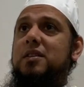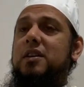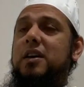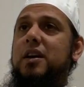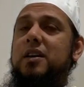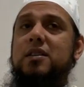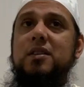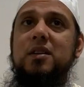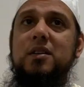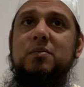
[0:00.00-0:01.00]
And
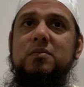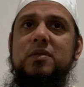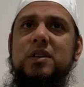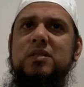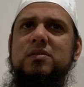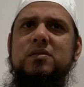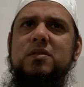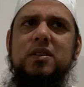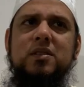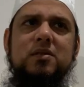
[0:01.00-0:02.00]
it's
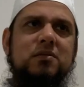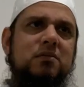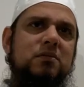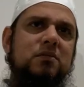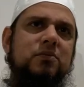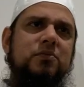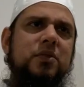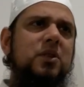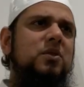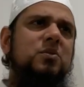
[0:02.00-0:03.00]

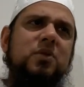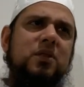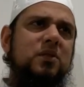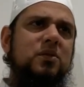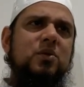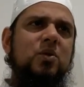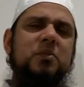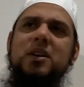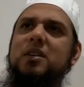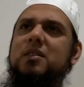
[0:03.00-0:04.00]
filled with so
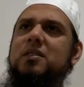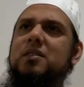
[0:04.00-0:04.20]
many